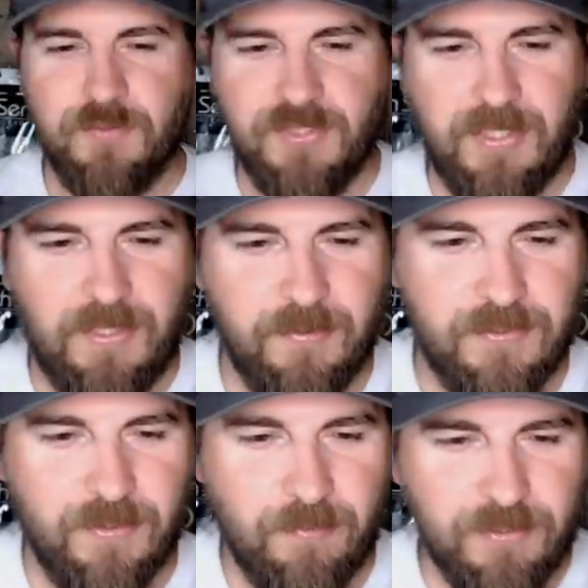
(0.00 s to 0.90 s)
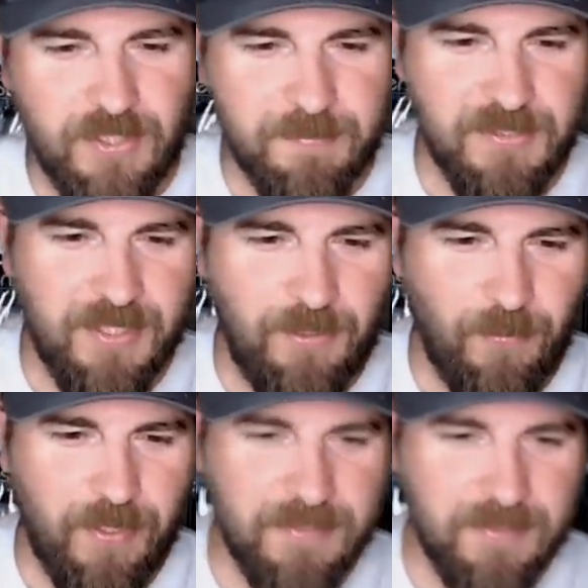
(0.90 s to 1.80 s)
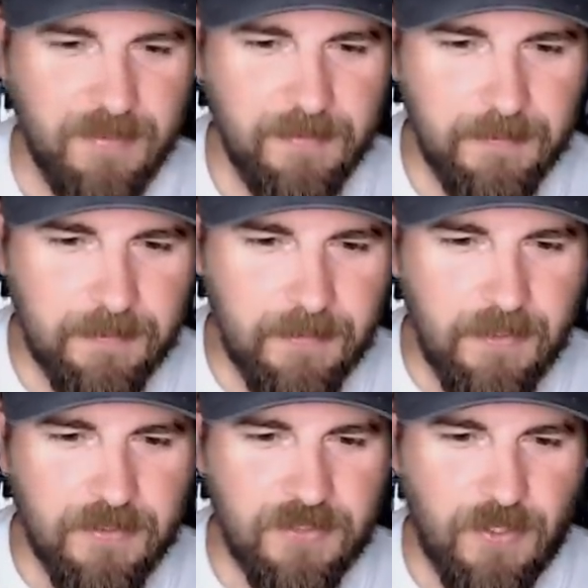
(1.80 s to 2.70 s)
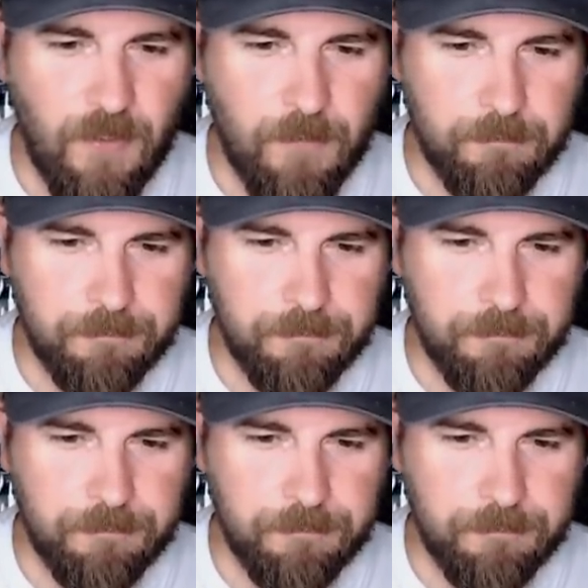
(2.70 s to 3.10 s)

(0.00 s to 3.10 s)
skinnier too. What's up, St. Chris? So,